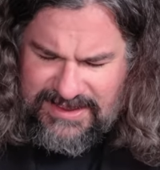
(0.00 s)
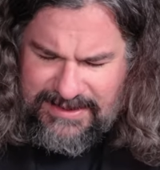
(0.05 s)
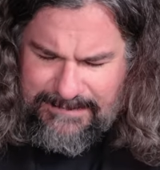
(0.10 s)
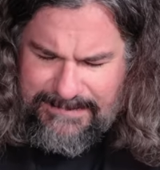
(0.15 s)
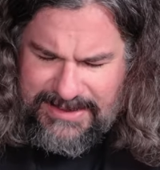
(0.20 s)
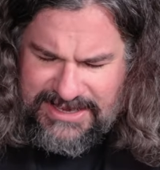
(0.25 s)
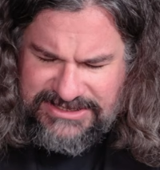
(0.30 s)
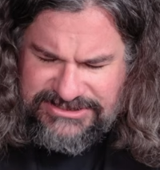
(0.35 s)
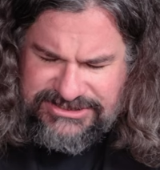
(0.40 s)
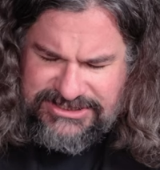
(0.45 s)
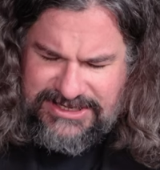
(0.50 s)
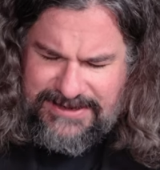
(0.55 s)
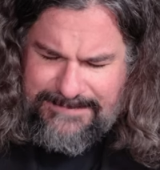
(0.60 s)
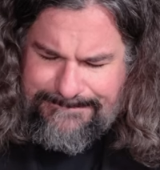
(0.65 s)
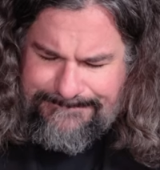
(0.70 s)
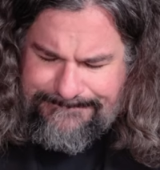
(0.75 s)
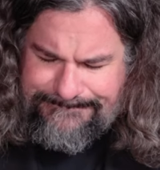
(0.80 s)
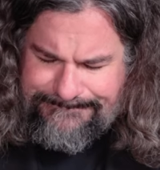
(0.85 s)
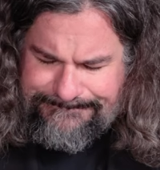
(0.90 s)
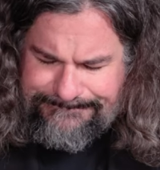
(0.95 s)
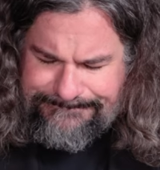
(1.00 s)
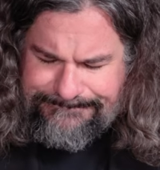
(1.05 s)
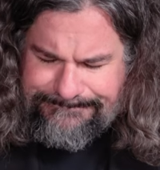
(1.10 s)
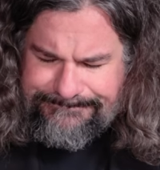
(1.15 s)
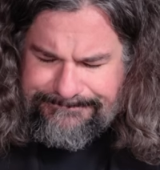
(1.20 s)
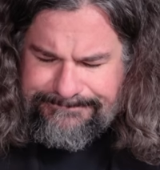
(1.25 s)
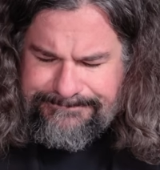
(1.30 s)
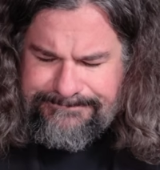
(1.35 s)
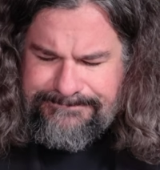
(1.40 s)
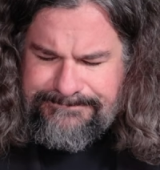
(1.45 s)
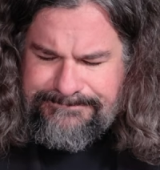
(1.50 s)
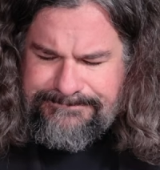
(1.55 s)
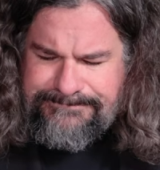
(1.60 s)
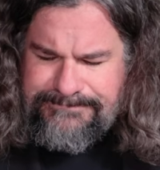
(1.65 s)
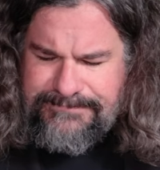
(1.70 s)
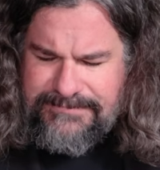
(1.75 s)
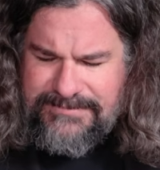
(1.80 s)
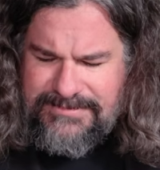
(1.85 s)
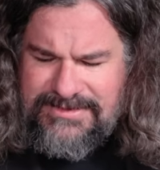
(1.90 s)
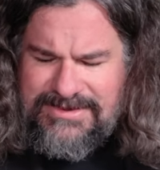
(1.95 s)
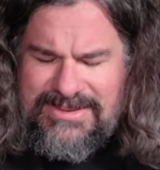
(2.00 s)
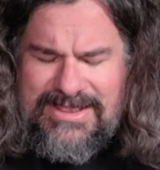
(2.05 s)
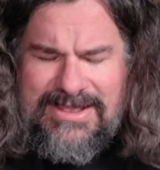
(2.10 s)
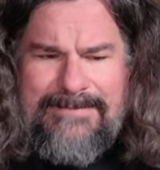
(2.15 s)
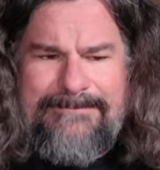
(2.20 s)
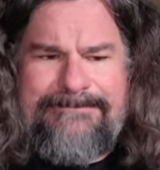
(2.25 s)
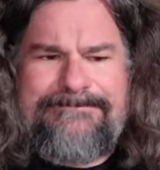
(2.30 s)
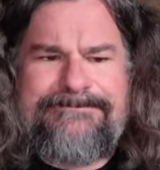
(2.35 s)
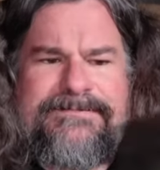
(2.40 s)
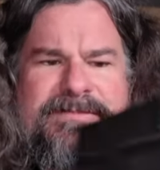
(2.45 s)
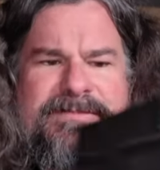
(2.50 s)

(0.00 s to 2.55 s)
I betcha. Yeah.